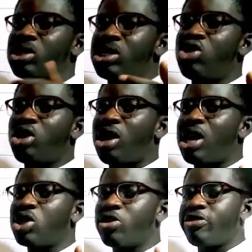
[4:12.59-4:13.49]
Then you can
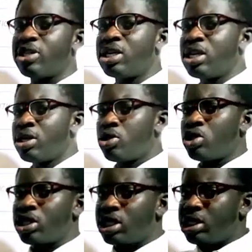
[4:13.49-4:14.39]
ask your friends,
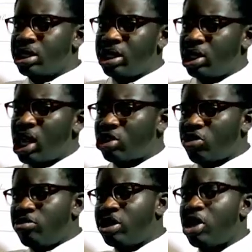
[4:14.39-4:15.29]
did she ask
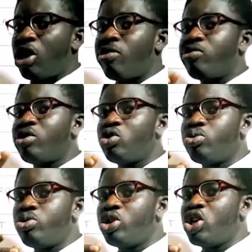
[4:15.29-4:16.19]
of me? Then
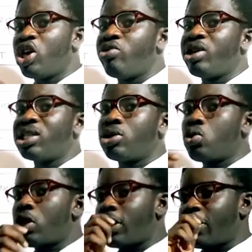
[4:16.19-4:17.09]
you can realize that,
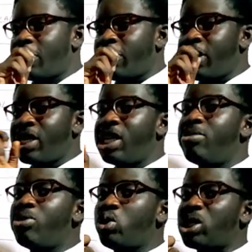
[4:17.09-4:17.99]
oh, okay, then
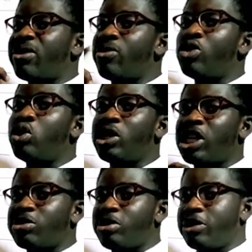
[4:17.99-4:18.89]
maybe she was not really looking
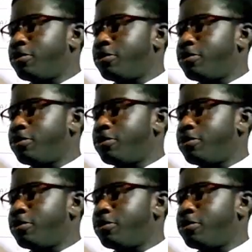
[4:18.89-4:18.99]
at me.